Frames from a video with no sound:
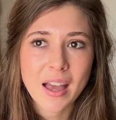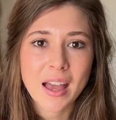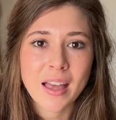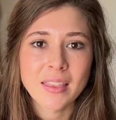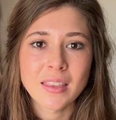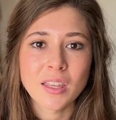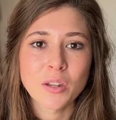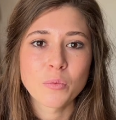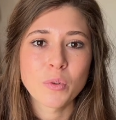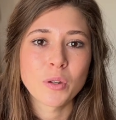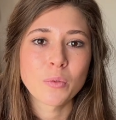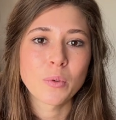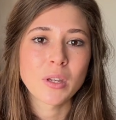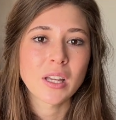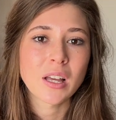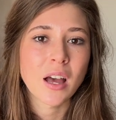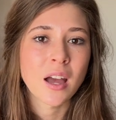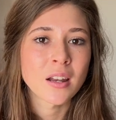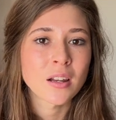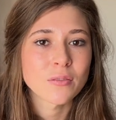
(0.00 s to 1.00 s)
And then when we
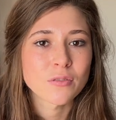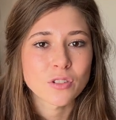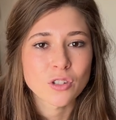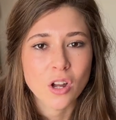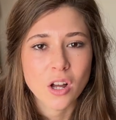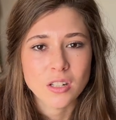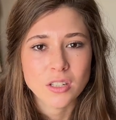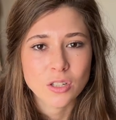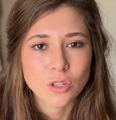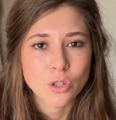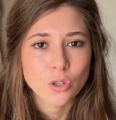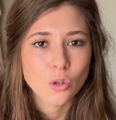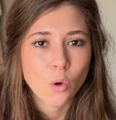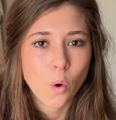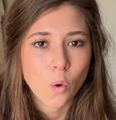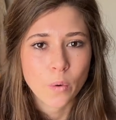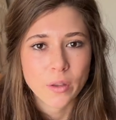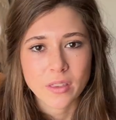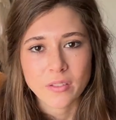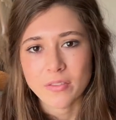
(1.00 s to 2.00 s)
kind of started to
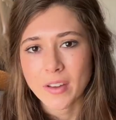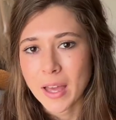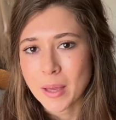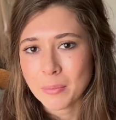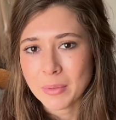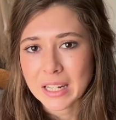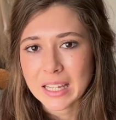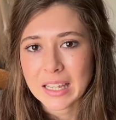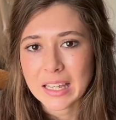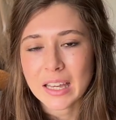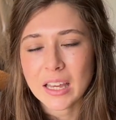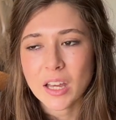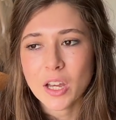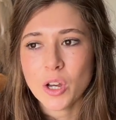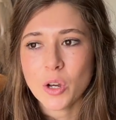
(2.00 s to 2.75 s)
talk with the family,